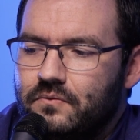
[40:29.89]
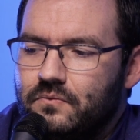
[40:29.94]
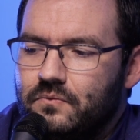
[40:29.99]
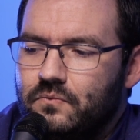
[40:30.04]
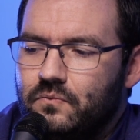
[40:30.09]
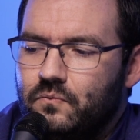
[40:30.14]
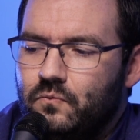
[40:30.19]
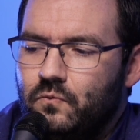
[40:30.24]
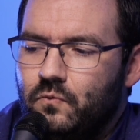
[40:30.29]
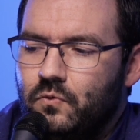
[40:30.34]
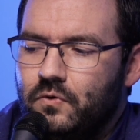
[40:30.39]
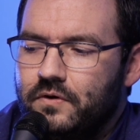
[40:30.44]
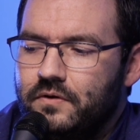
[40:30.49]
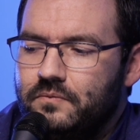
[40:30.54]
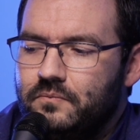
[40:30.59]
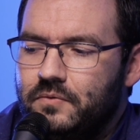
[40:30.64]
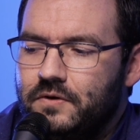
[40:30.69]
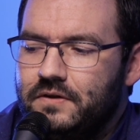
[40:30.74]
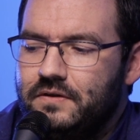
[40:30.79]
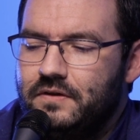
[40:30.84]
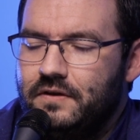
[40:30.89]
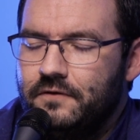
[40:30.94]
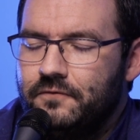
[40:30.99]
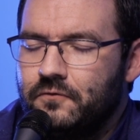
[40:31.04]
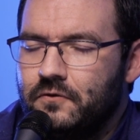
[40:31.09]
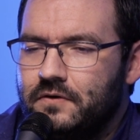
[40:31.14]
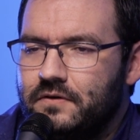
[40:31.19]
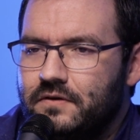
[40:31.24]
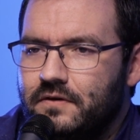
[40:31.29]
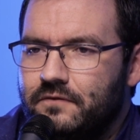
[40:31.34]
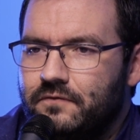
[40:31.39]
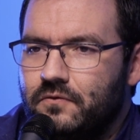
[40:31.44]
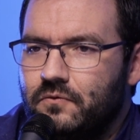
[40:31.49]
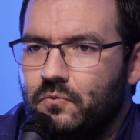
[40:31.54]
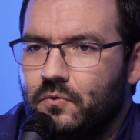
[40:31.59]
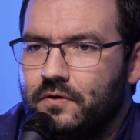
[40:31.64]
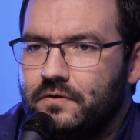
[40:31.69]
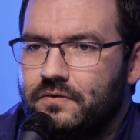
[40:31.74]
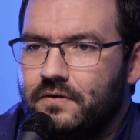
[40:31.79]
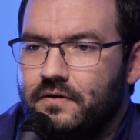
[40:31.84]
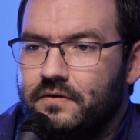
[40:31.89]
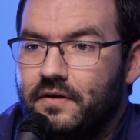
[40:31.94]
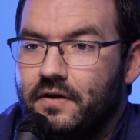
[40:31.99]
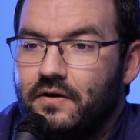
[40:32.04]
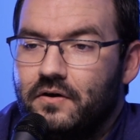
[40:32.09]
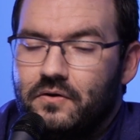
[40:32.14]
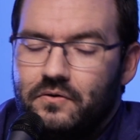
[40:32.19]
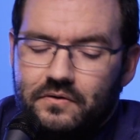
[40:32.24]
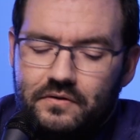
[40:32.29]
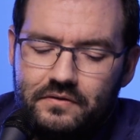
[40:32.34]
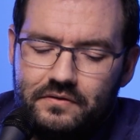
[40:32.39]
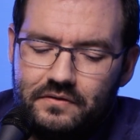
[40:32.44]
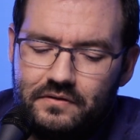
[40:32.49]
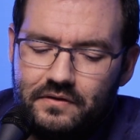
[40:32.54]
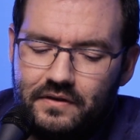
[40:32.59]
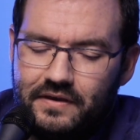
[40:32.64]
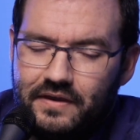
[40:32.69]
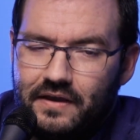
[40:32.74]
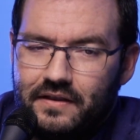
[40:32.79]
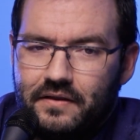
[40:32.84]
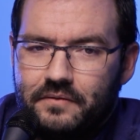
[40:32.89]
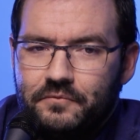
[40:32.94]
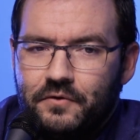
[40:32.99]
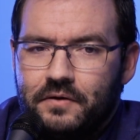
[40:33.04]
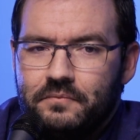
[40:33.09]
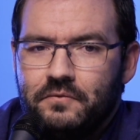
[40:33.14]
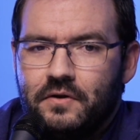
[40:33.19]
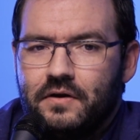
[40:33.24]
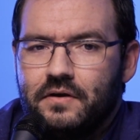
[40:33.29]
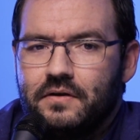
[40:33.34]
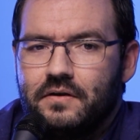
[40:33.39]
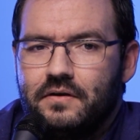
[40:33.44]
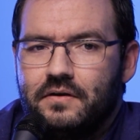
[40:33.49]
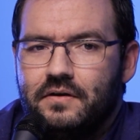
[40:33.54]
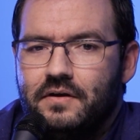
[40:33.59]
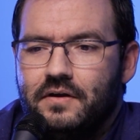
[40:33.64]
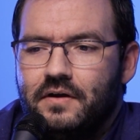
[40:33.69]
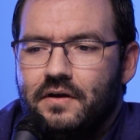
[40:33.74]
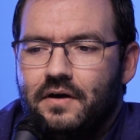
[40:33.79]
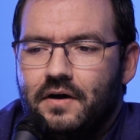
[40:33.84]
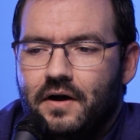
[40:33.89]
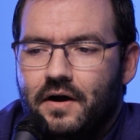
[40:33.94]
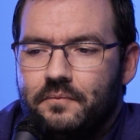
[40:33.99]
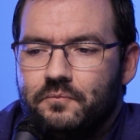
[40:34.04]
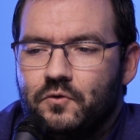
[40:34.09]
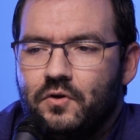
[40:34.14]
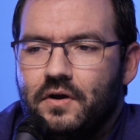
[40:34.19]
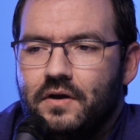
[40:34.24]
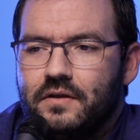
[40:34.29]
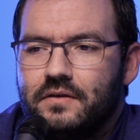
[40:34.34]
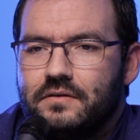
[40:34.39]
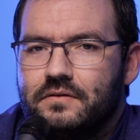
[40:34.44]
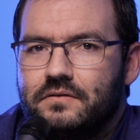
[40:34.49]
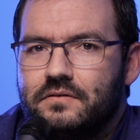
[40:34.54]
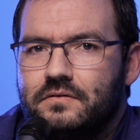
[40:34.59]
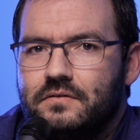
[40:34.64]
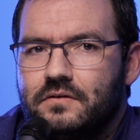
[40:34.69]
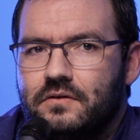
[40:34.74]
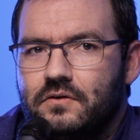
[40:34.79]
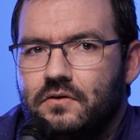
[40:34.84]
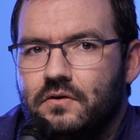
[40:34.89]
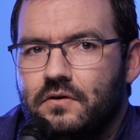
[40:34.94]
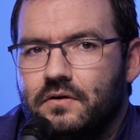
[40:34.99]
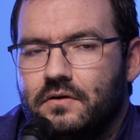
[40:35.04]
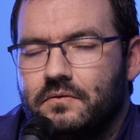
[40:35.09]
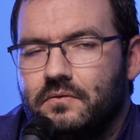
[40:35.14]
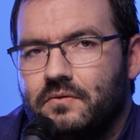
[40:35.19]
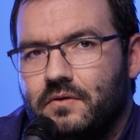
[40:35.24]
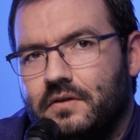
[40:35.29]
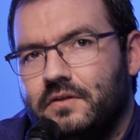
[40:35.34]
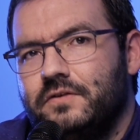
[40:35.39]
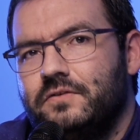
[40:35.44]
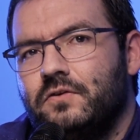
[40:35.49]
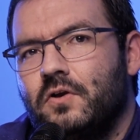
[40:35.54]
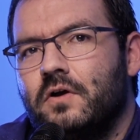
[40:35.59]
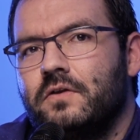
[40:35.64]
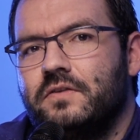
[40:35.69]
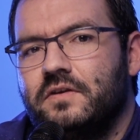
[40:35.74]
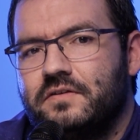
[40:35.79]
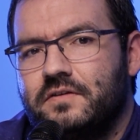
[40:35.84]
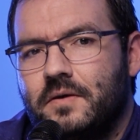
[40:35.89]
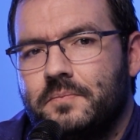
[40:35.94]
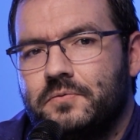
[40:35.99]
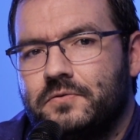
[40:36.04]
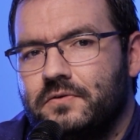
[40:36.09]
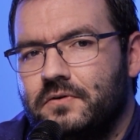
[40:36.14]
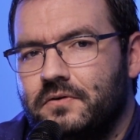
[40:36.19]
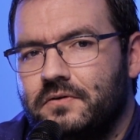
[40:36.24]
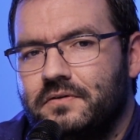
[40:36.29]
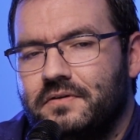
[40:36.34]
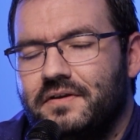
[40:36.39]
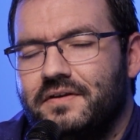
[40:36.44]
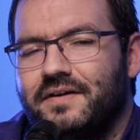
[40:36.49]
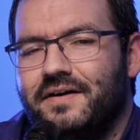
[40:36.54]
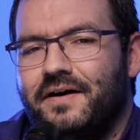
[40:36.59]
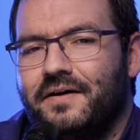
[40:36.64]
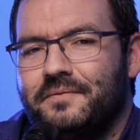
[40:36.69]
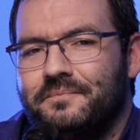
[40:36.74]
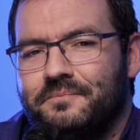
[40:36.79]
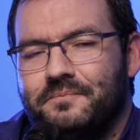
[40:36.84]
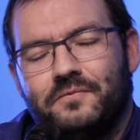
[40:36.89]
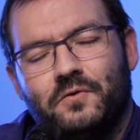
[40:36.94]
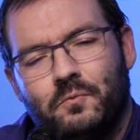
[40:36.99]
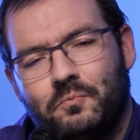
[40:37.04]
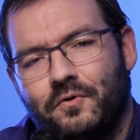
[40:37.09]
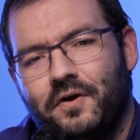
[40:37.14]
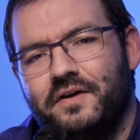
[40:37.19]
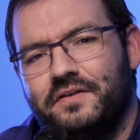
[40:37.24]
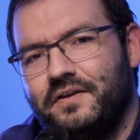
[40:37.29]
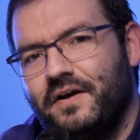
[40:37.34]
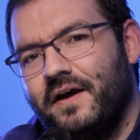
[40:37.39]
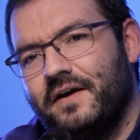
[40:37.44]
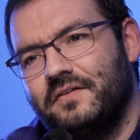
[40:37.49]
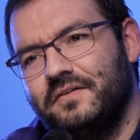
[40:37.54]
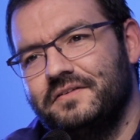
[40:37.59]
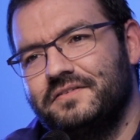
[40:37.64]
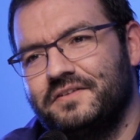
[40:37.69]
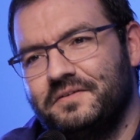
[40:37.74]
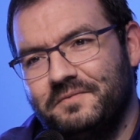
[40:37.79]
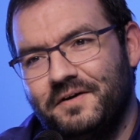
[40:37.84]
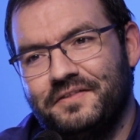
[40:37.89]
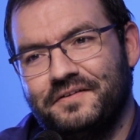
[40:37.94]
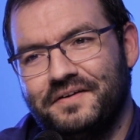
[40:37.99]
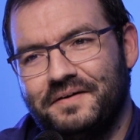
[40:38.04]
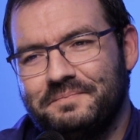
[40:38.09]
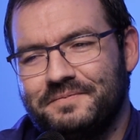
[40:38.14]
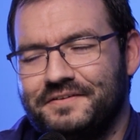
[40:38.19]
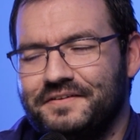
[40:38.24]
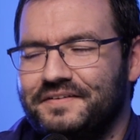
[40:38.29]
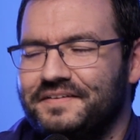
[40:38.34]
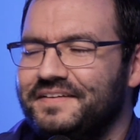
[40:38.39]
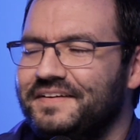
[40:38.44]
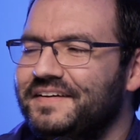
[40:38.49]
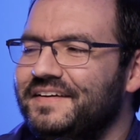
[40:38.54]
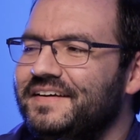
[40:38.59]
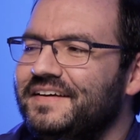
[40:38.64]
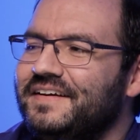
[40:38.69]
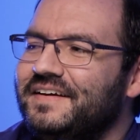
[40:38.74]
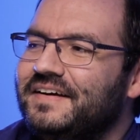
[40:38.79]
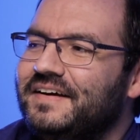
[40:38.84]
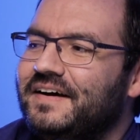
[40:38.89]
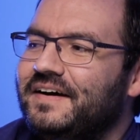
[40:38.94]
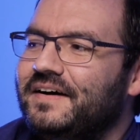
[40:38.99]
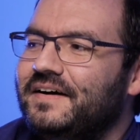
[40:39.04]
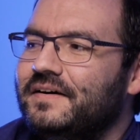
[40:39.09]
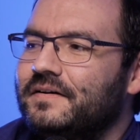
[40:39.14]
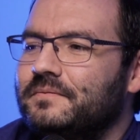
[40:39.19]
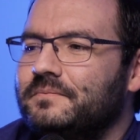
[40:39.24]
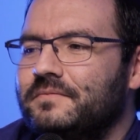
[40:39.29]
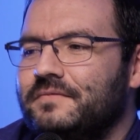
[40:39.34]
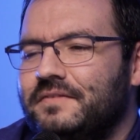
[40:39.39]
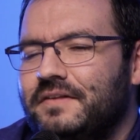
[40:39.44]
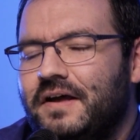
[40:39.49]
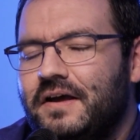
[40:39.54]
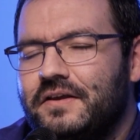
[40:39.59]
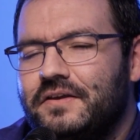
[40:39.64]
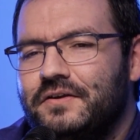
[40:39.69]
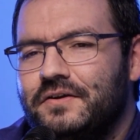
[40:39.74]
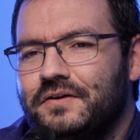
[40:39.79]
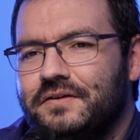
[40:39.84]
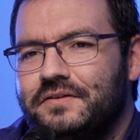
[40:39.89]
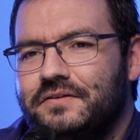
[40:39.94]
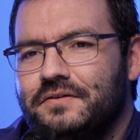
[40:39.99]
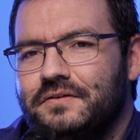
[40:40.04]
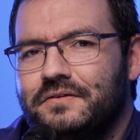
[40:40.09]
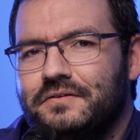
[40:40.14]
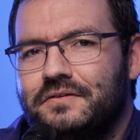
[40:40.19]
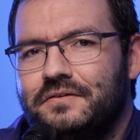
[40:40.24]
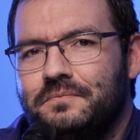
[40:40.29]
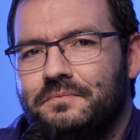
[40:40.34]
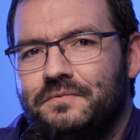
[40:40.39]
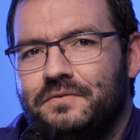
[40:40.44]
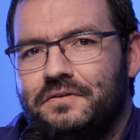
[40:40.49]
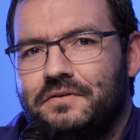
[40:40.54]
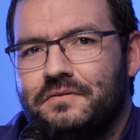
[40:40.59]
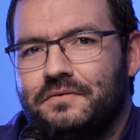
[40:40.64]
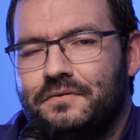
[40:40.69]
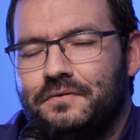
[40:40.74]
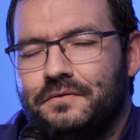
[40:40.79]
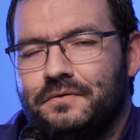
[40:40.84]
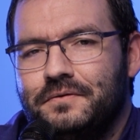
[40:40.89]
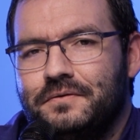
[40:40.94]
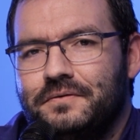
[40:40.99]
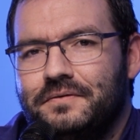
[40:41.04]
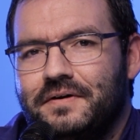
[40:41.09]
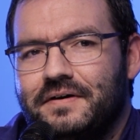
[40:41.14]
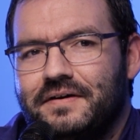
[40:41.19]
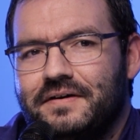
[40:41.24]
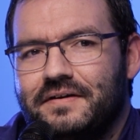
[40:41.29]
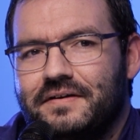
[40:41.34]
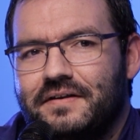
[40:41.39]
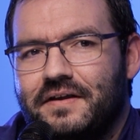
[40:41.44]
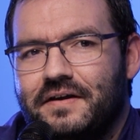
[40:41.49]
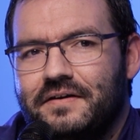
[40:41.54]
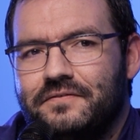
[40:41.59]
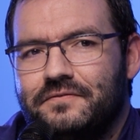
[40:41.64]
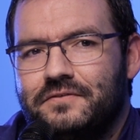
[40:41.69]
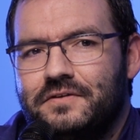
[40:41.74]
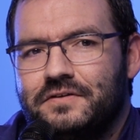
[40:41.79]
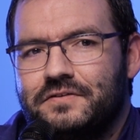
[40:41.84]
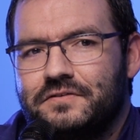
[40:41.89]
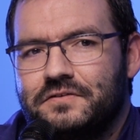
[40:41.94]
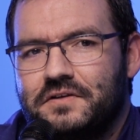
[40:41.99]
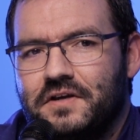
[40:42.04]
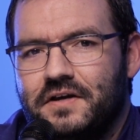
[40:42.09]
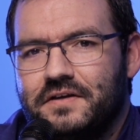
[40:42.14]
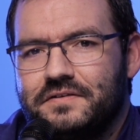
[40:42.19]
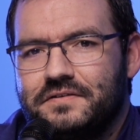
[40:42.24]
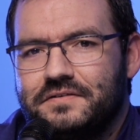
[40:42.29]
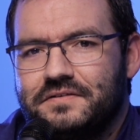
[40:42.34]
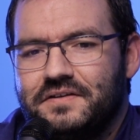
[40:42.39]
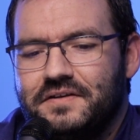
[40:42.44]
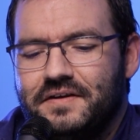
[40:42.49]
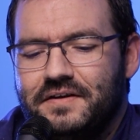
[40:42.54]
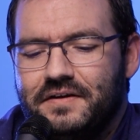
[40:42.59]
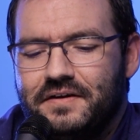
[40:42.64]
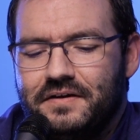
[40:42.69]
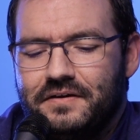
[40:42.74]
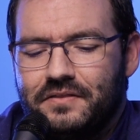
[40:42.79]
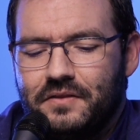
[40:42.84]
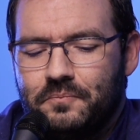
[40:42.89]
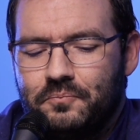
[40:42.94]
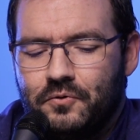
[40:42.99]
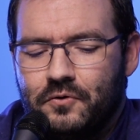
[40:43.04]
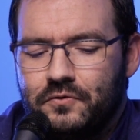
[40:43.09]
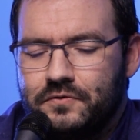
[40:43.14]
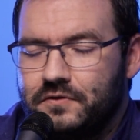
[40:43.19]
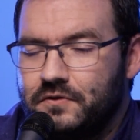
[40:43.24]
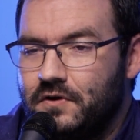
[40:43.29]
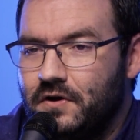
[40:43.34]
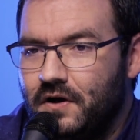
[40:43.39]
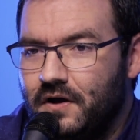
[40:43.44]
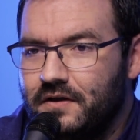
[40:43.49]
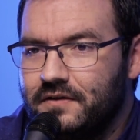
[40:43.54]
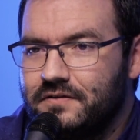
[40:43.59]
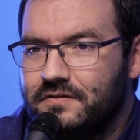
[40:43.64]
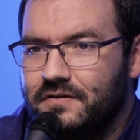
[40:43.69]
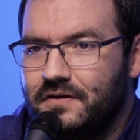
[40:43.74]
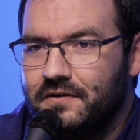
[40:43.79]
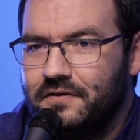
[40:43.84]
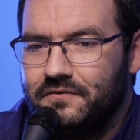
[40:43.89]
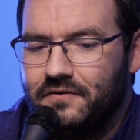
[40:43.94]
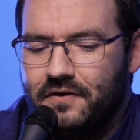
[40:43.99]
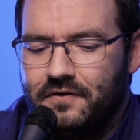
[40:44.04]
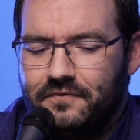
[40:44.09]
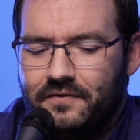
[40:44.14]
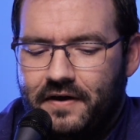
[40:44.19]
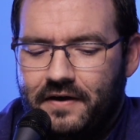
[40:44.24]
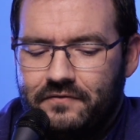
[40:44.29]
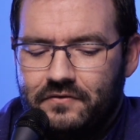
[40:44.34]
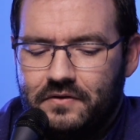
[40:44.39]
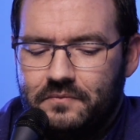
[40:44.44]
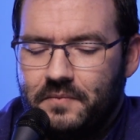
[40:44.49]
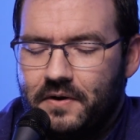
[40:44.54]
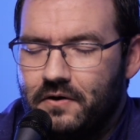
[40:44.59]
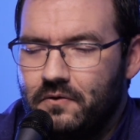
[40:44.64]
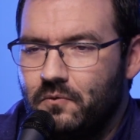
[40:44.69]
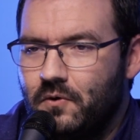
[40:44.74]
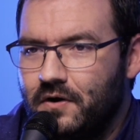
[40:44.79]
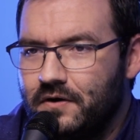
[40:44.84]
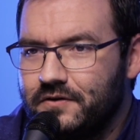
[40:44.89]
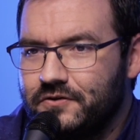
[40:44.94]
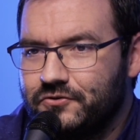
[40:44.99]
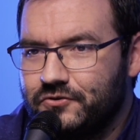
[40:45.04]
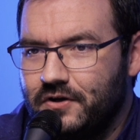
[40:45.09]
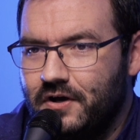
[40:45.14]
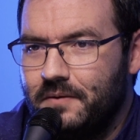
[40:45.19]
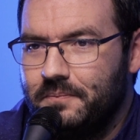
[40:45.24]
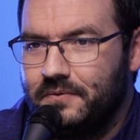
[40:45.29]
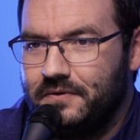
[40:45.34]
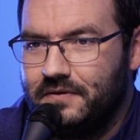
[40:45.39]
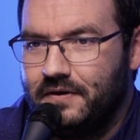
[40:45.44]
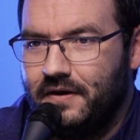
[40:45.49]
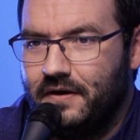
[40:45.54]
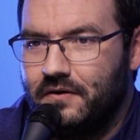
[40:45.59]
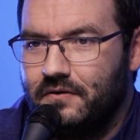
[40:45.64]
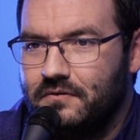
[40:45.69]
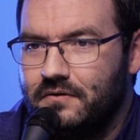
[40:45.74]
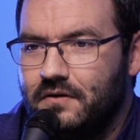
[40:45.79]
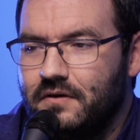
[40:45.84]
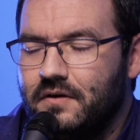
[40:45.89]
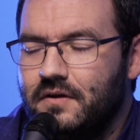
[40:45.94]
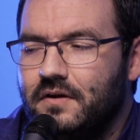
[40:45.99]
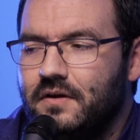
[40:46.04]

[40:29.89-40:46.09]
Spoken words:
would be different if it weren't there. Now, again, I'm not here, at least not on this episode. We'll probably tackle it some other episode. Not here to do kind of discuss the pros and cons of having a marijuana shop in town.